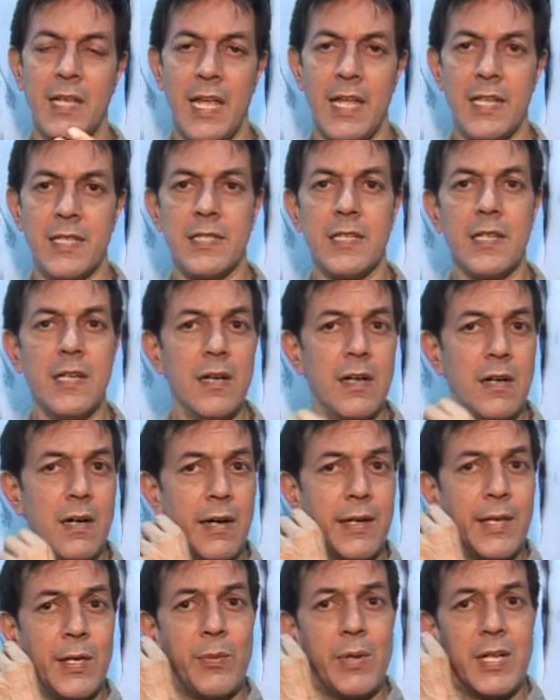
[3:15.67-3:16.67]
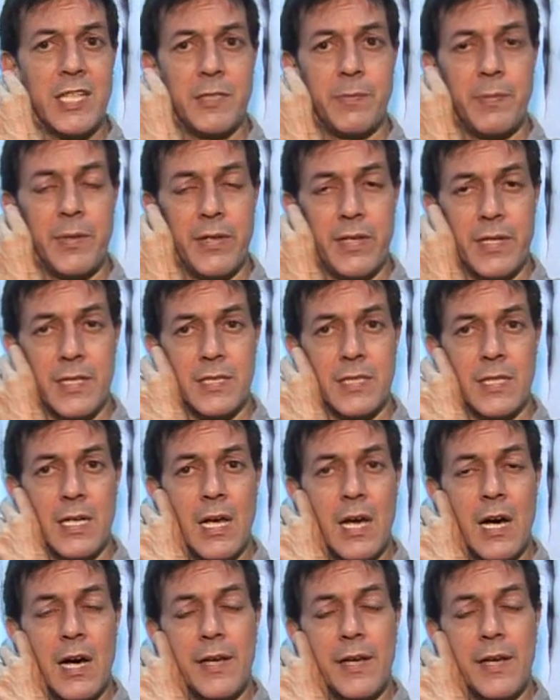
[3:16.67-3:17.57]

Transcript: gains a new experience,